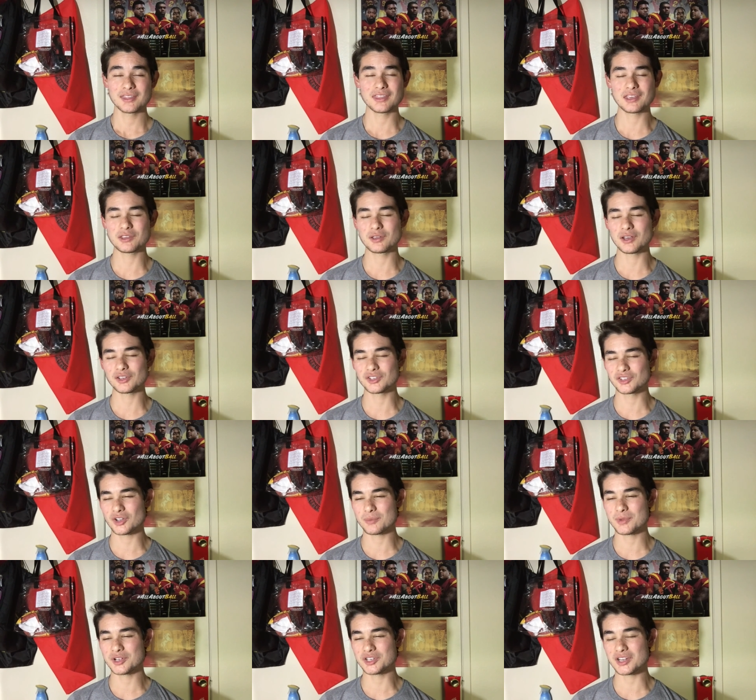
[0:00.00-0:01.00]
Thank you guys so
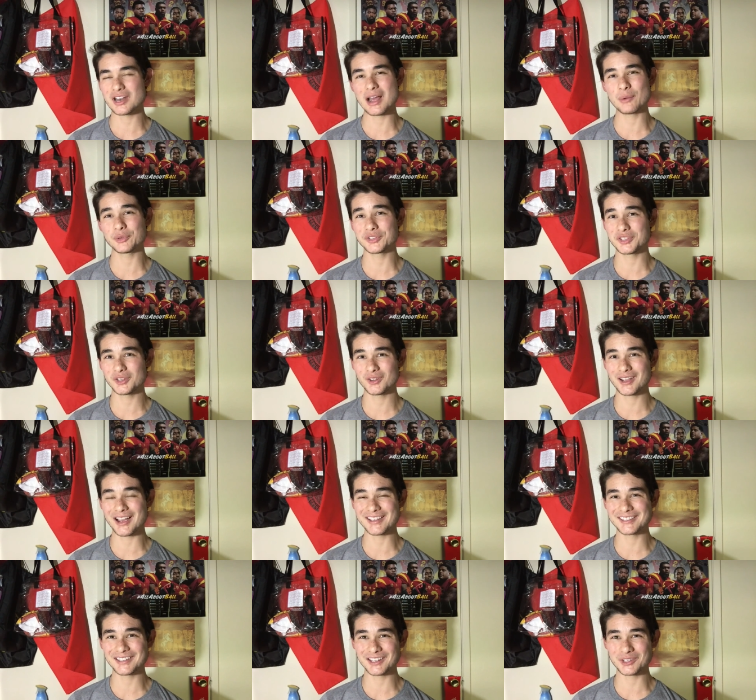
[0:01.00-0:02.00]
much, and I will see you
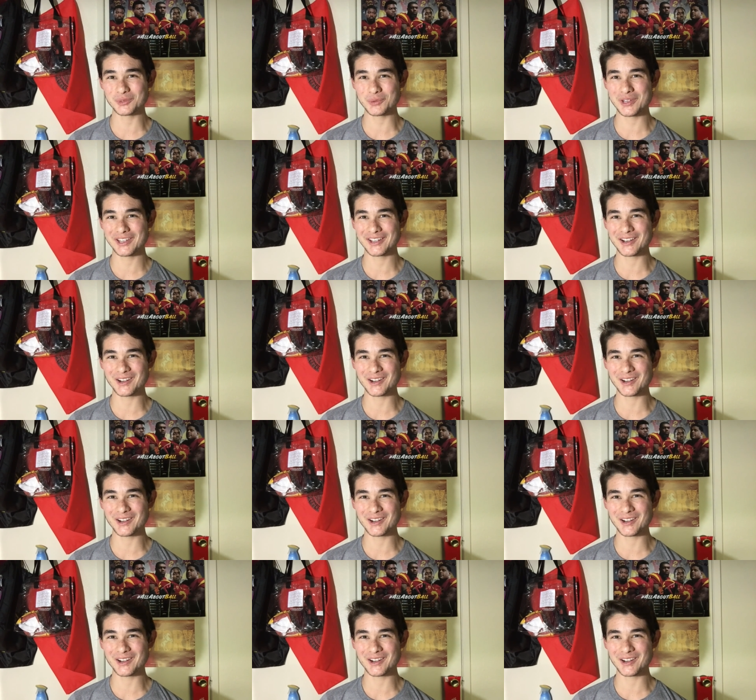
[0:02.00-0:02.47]
guys next week.